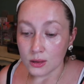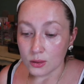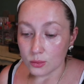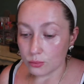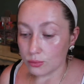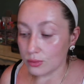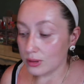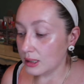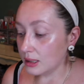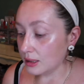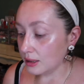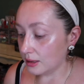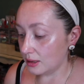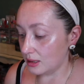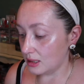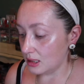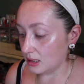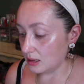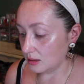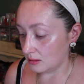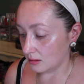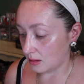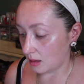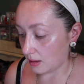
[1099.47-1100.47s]
really good
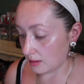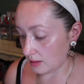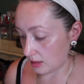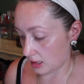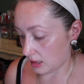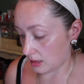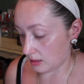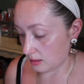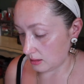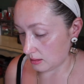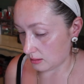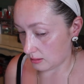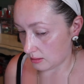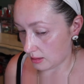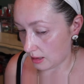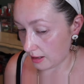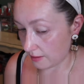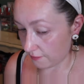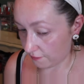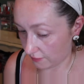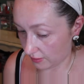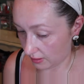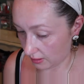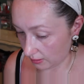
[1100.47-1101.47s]
deal on this, I
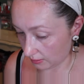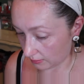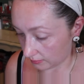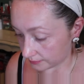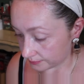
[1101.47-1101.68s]
feel.